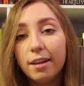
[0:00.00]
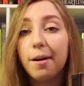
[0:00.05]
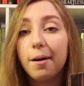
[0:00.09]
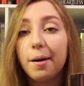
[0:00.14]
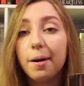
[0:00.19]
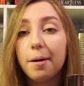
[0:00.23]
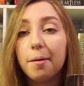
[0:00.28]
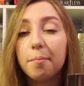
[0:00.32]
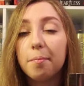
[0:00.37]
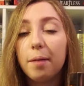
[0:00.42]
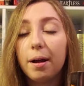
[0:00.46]

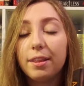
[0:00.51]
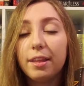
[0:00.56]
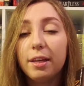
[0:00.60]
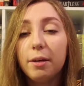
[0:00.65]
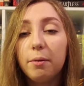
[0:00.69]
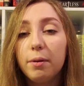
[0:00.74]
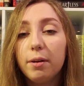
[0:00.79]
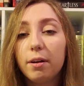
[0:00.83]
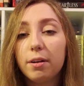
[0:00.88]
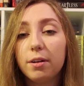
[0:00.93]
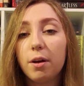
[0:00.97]
Um, I think
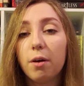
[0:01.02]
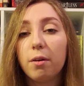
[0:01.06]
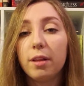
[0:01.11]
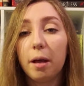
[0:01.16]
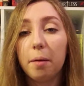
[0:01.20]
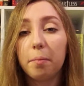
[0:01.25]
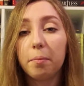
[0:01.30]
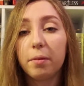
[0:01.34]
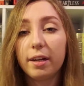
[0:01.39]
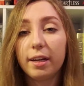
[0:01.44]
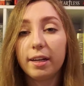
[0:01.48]
we all know that
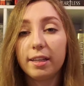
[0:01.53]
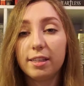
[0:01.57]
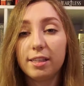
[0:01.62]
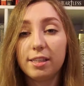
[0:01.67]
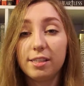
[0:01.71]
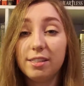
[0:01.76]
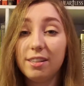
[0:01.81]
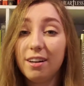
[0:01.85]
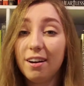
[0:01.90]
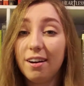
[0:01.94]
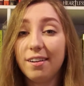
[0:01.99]
I'm going to get
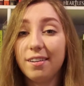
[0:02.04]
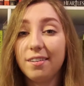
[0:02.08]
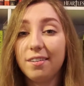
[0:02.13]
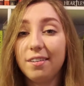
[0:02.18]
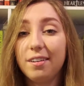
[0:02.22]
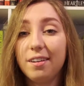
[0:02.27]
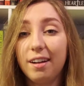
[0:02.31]
this done